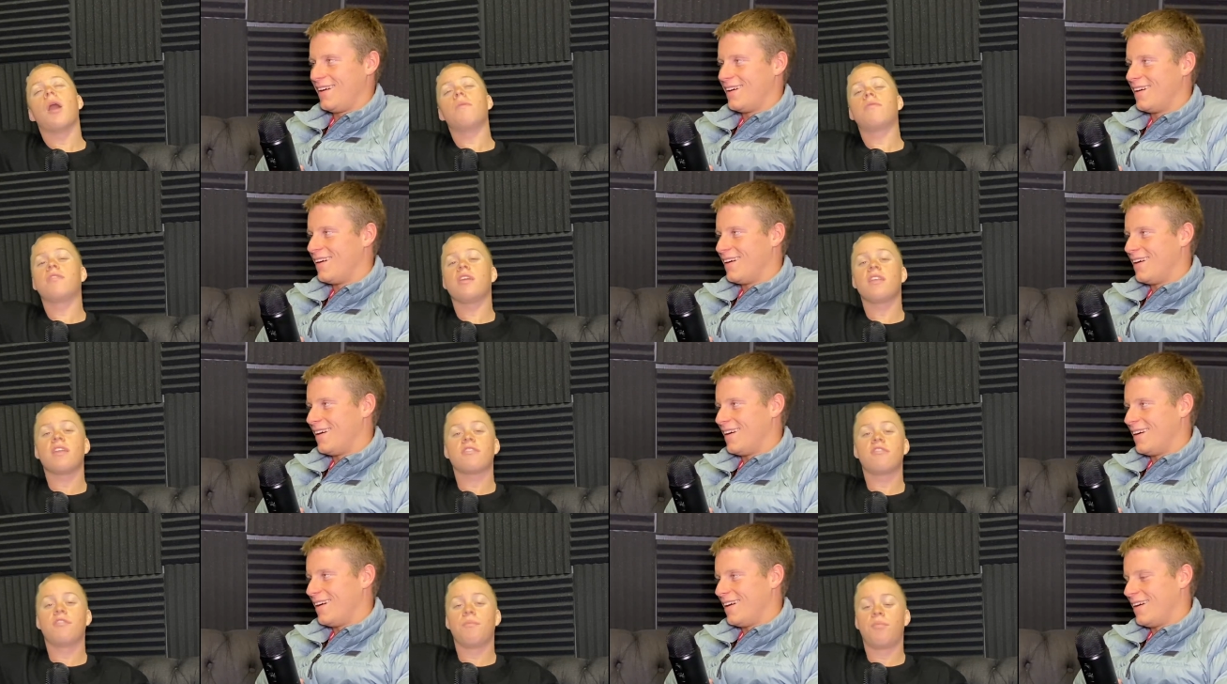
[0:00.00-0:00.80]
Speaker 1: I'm sitting
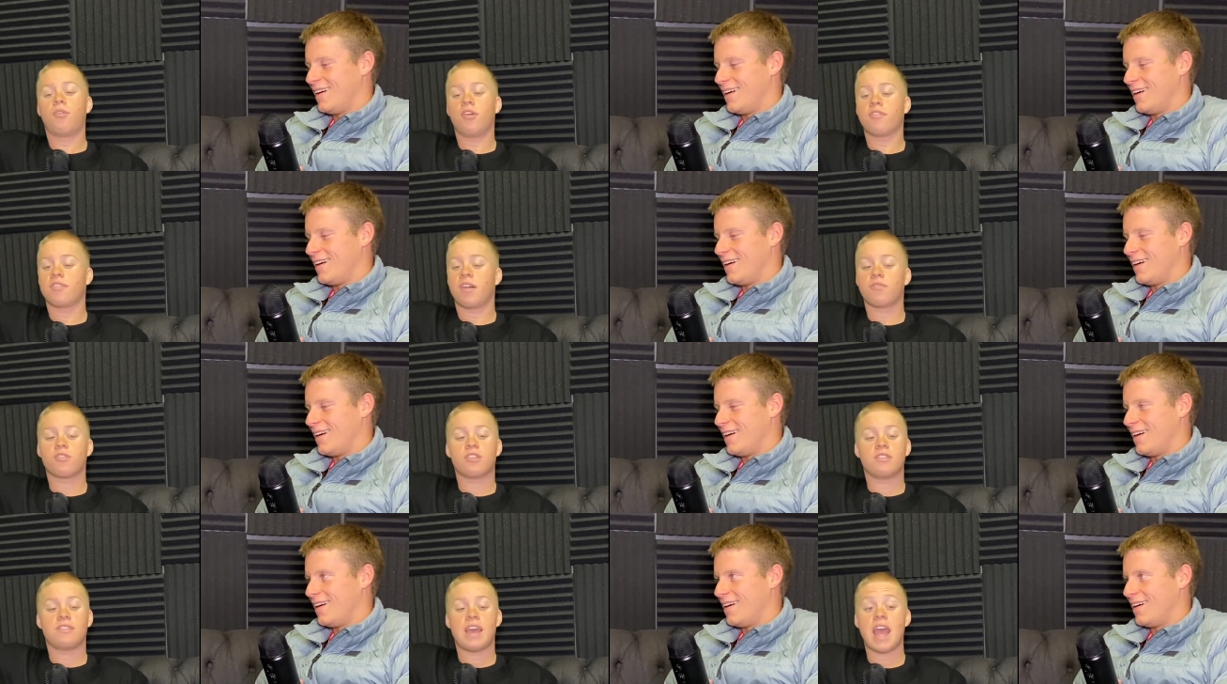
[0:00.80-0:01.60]
next to the boys and I've
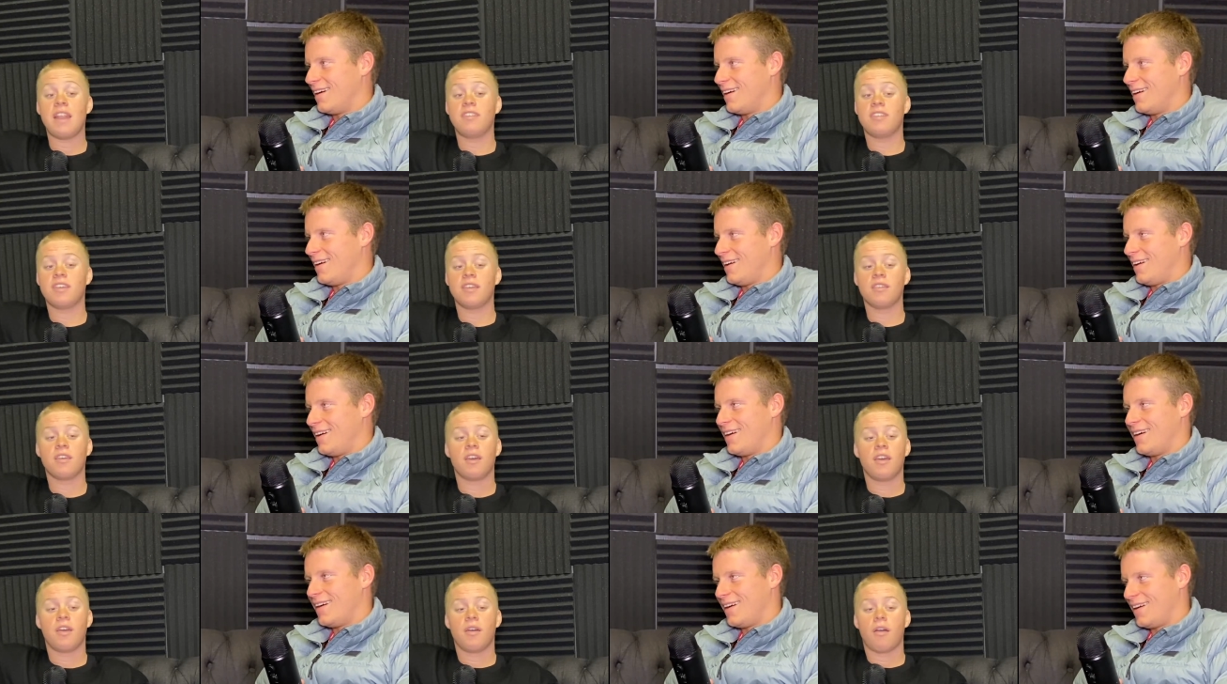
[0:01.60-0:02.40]
got a tenting,
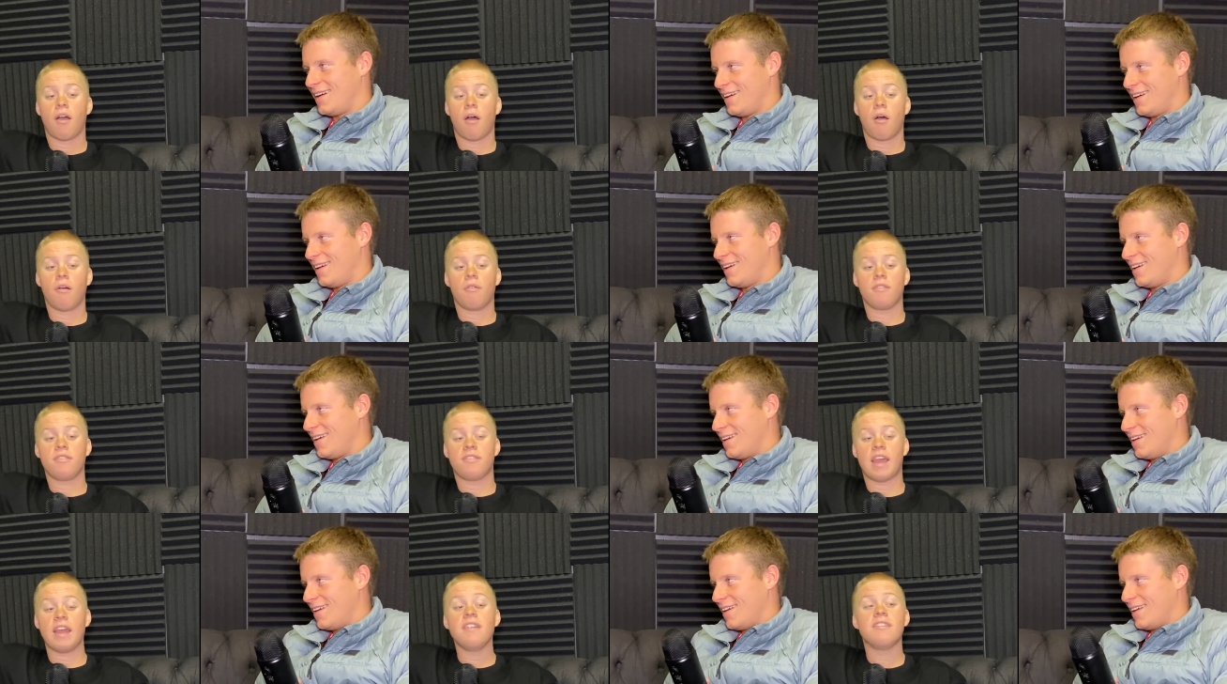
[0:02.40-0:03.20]

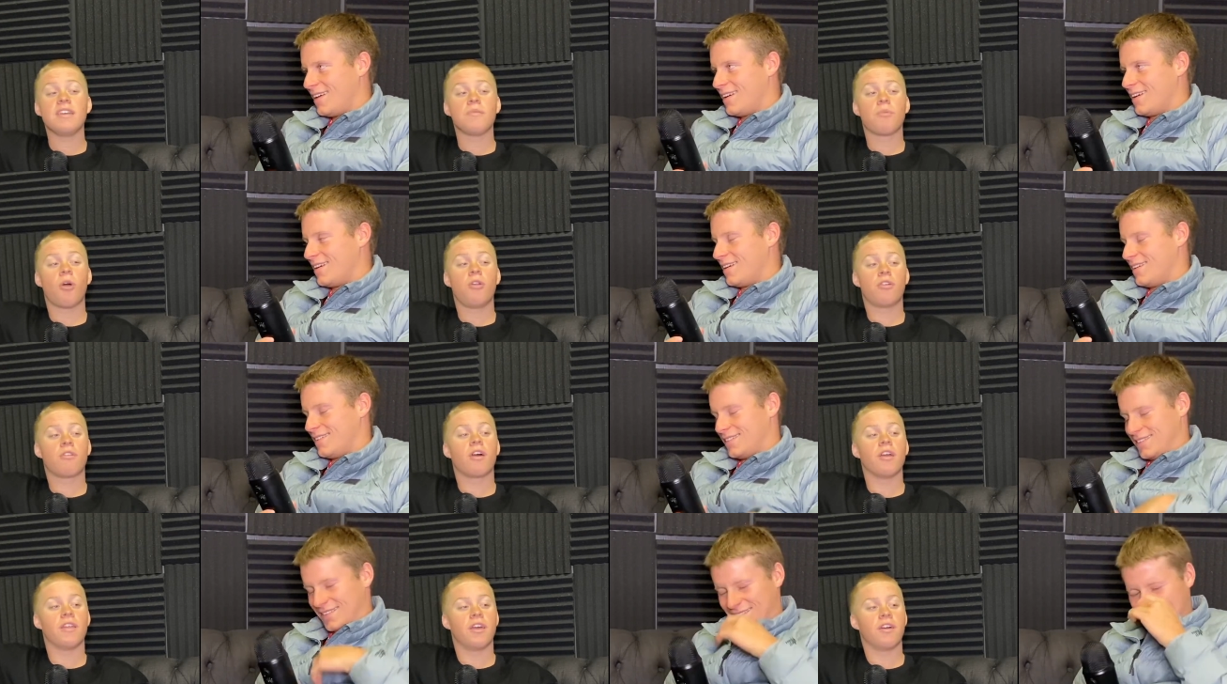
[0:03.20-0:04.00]
tenting boner
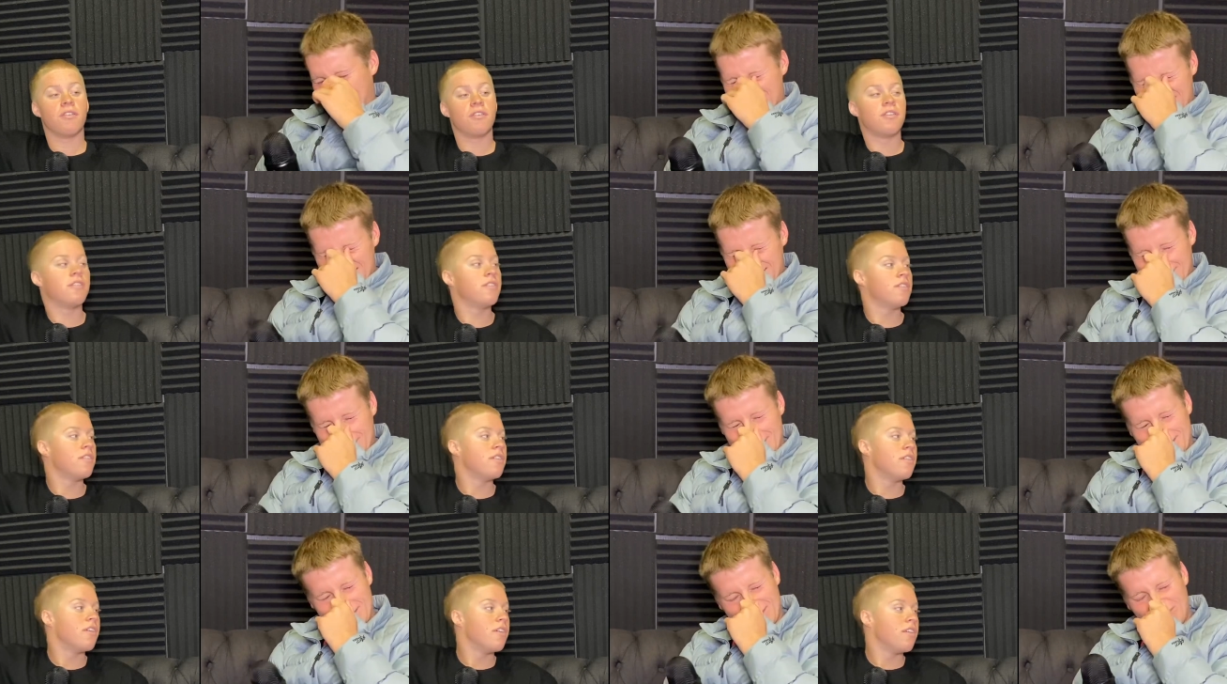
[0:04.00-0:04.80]
right now.
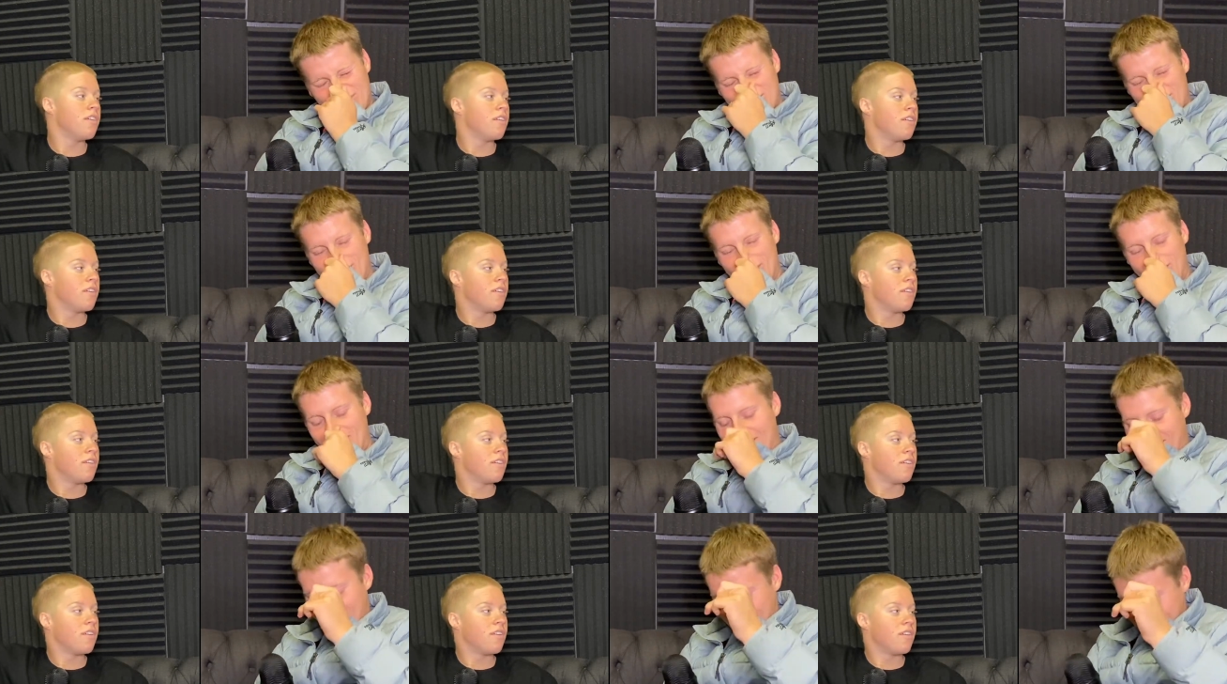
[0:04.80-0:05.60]
Speaker 2: Mm,
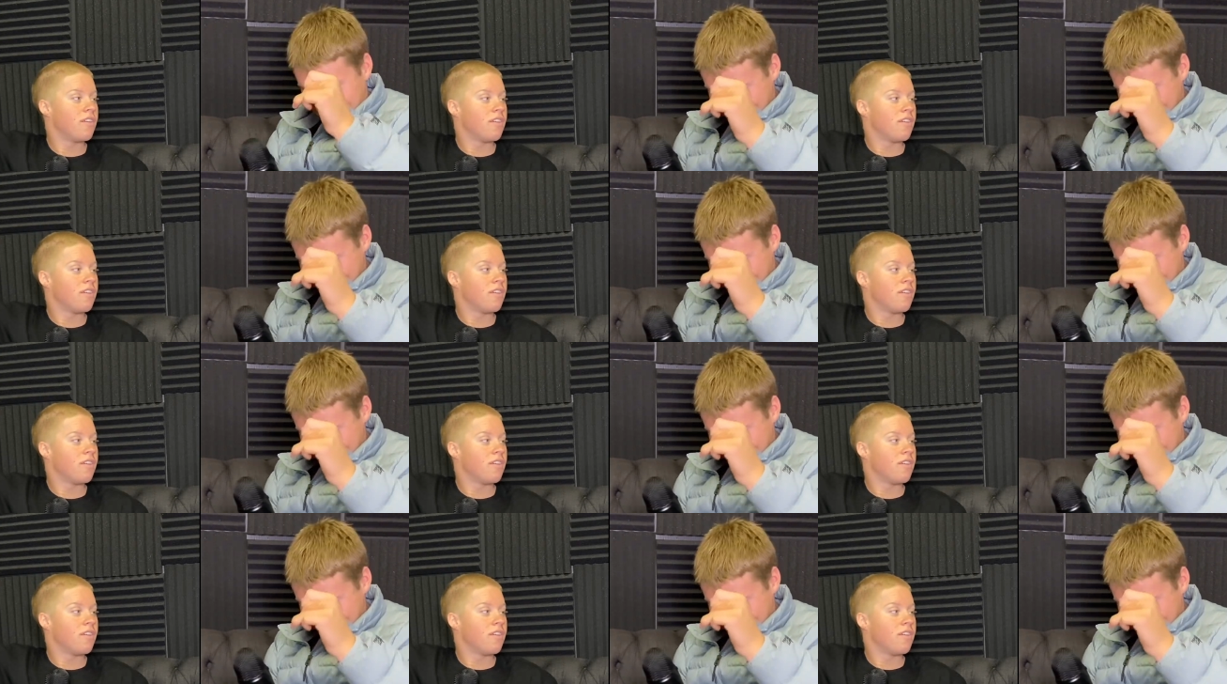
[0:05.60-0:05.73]
bruh.